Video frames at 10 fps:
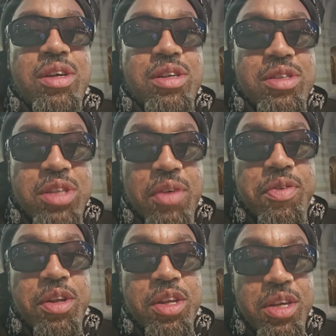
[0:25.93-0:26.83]
It
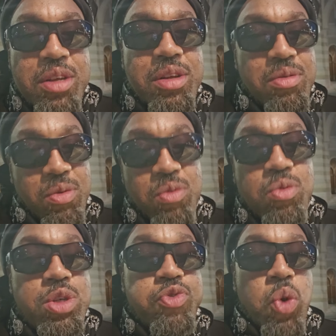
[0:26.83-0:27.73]
definitely
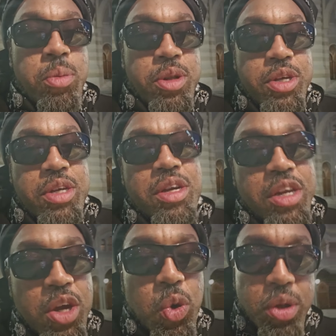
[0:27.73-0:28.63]
was formerly in
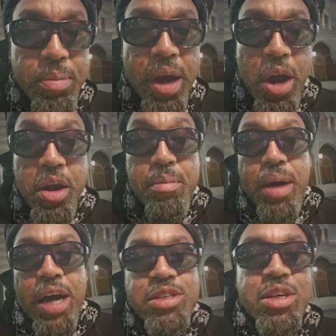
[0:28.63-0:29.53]
the old empire a
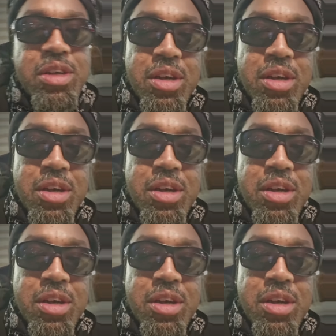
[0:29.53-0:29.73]
mosque.